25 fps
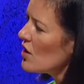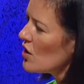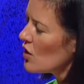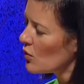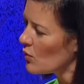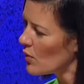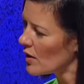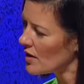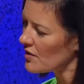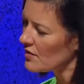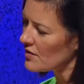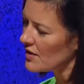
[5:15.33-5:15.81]

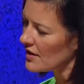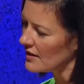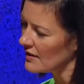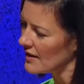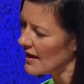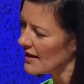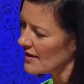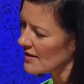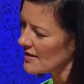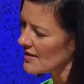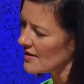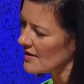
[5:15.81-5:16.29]
what are the
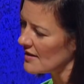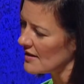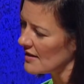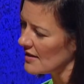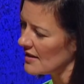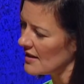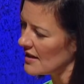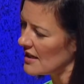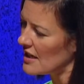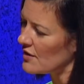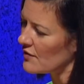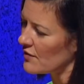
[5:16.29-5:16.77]

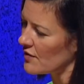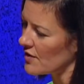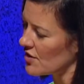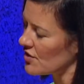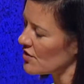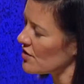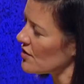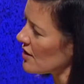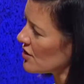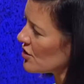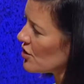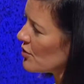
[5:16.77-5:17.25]
legacy
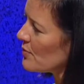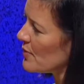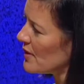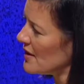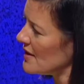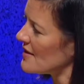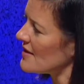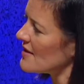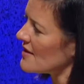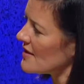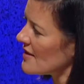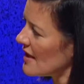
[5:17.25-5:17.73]
infrastructure
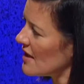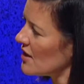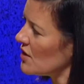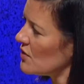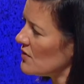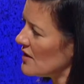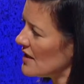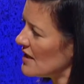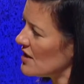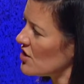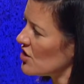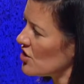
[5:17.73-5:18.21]
pieces that you
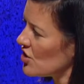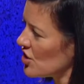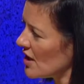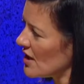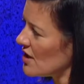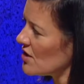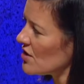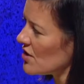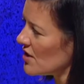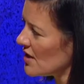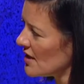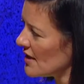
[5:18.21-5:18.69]
need to
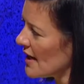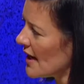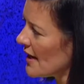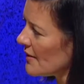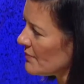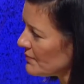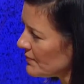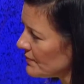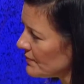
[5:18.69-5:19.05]
change today.